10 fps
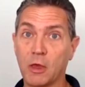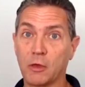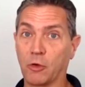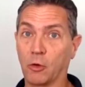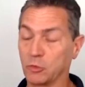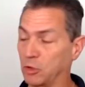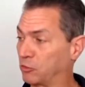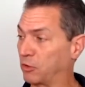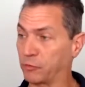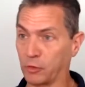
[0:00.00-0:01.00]
So, you know,
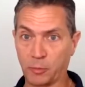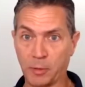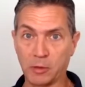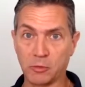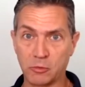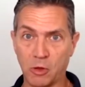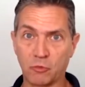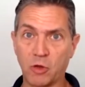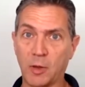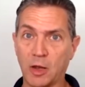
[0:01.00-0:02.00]
Jeffrey's been, you know,
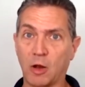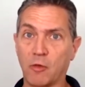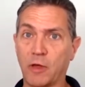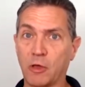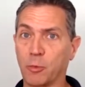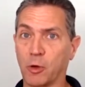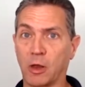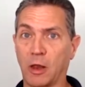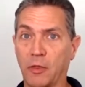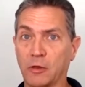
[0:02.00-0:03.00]
chiming in on Facebook,
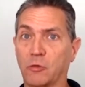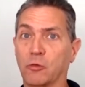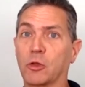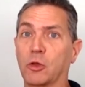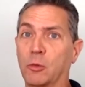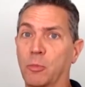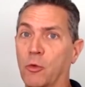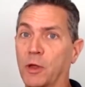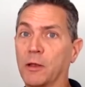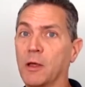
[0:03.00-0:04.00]
and I think that's a really good
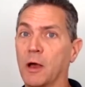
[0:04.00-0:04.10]
point.